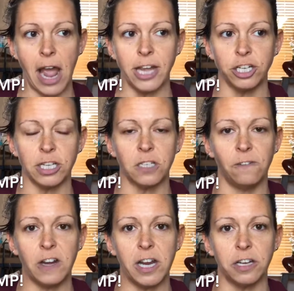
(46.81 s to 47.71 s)
I just
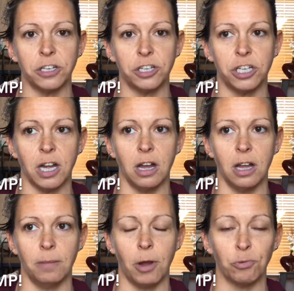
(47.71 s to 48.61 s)
finished
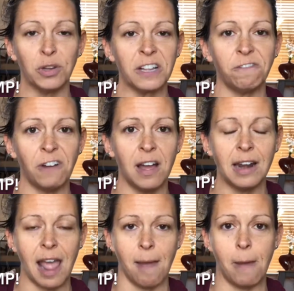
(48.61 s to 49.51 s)
a really
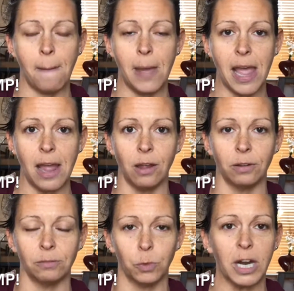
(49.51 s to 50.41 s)
fun MMA
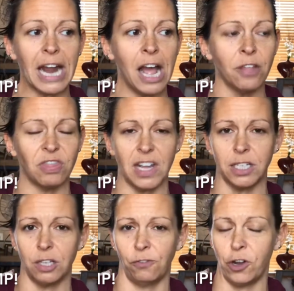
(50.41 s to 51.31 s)
workout
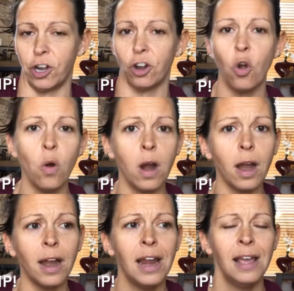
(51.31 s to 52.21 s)
that's for your
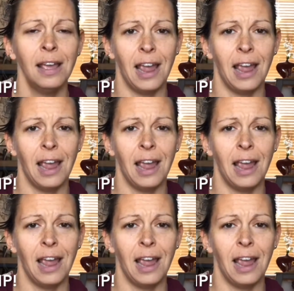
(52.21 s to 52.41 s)
core.